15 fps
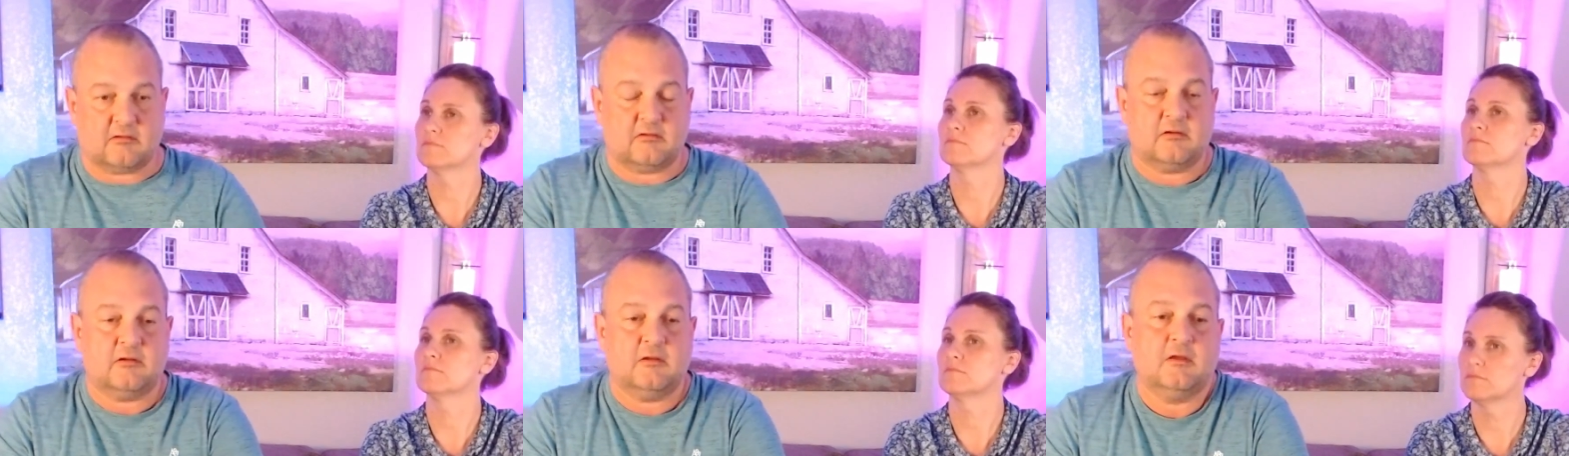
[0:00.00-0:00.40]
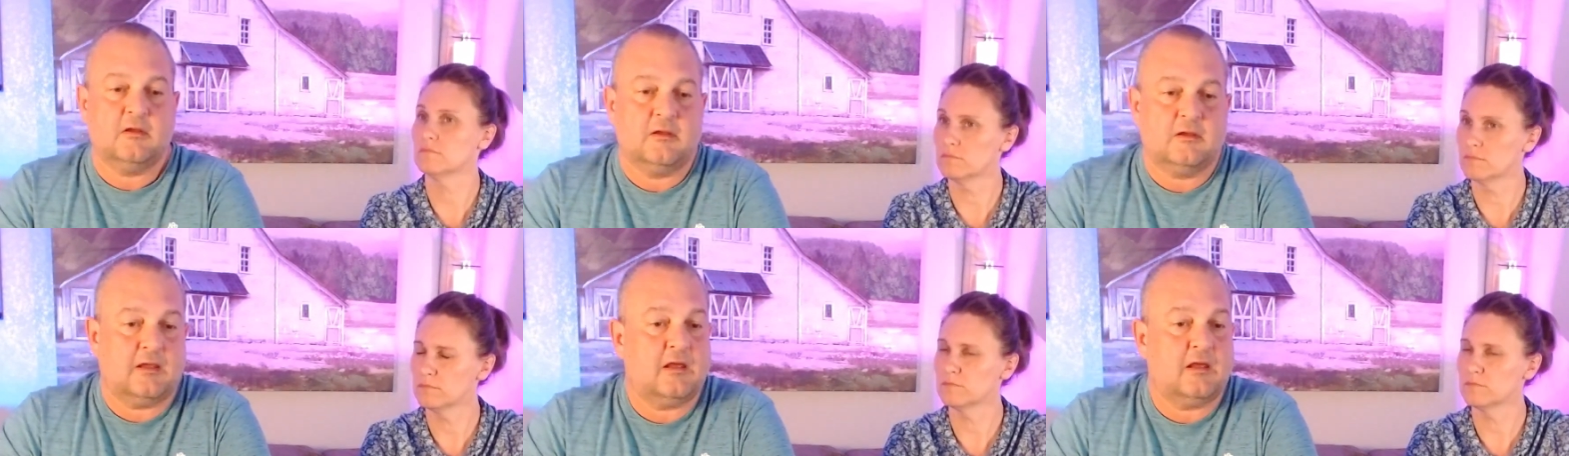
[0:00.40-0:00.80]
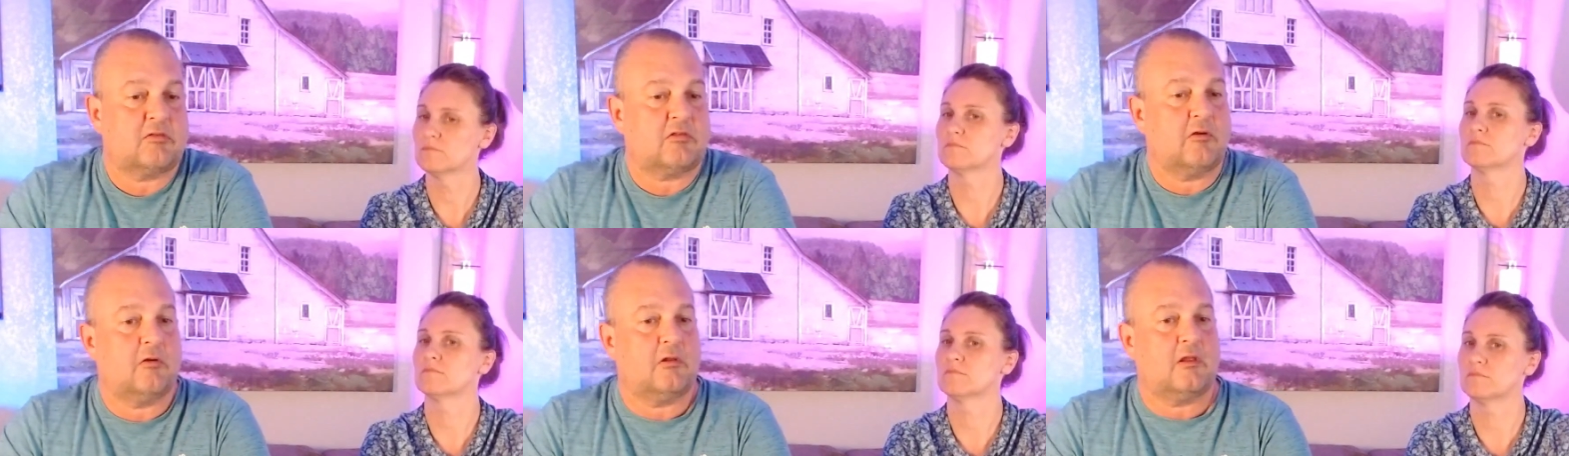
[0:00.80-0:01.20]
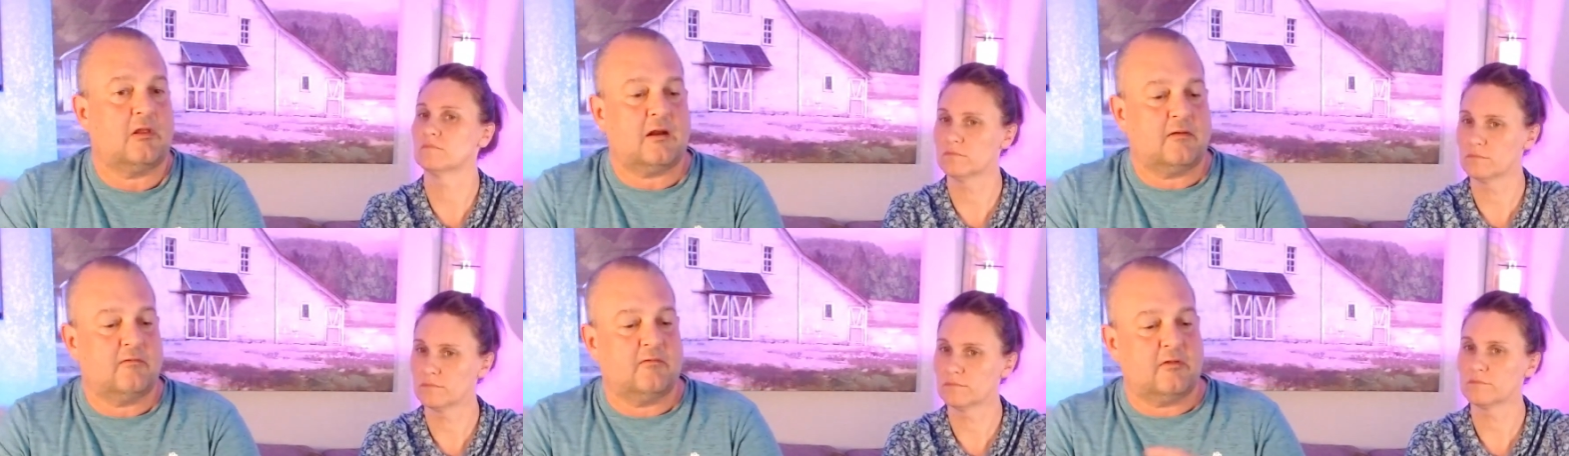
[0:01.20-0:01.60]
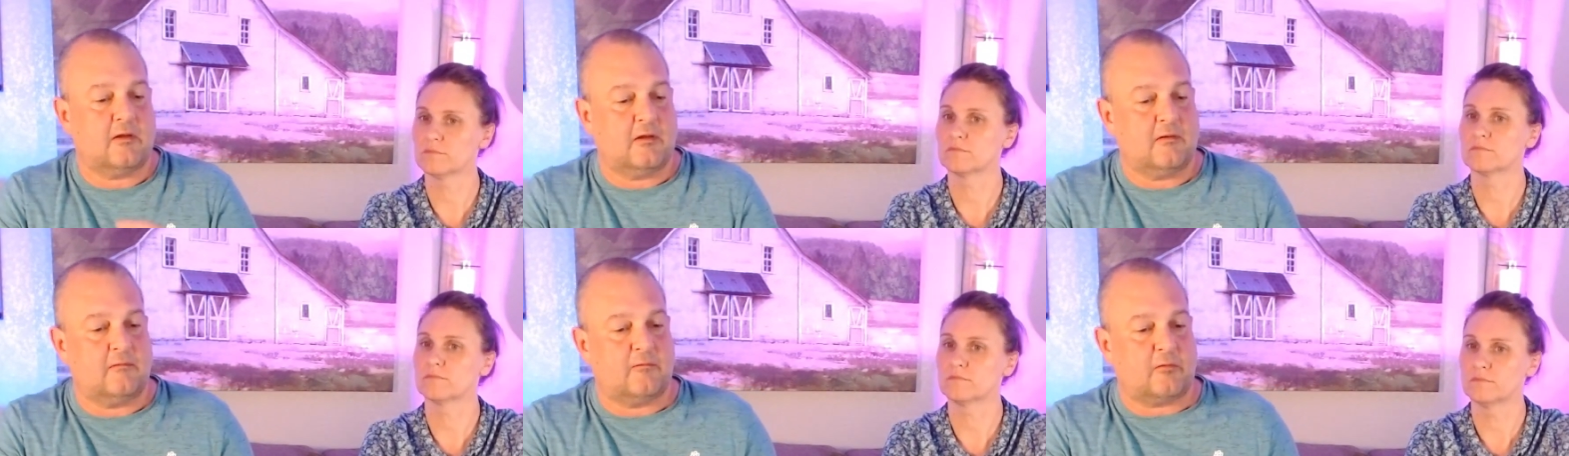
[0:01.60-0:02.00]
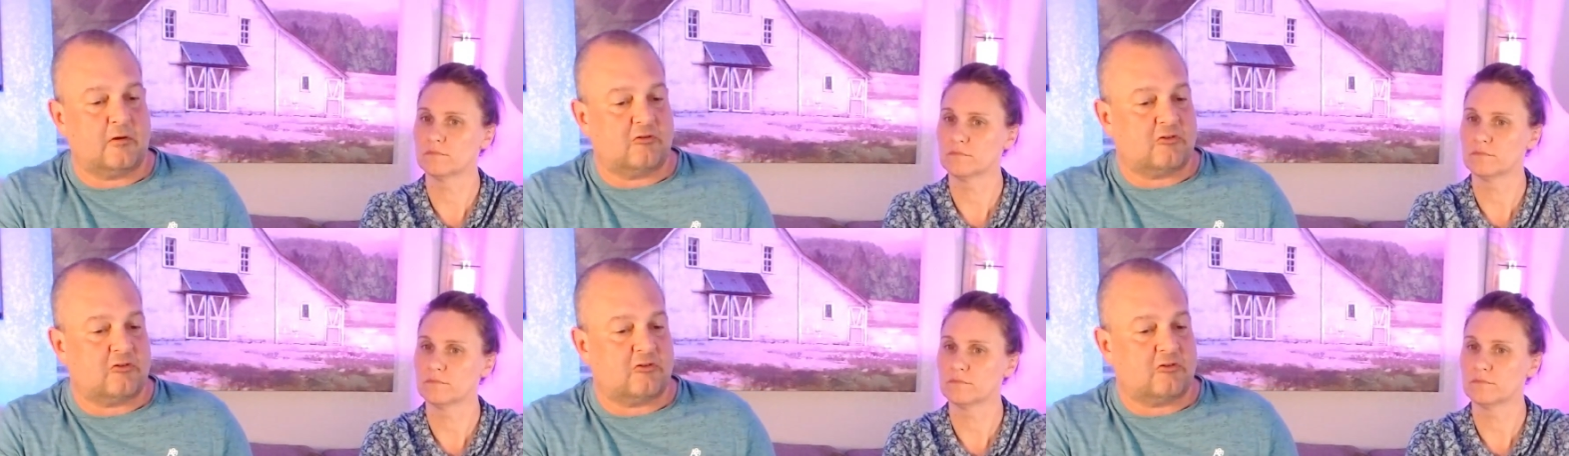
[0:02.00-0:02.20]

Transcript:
Speaker 1: And yeah, so a lot of the French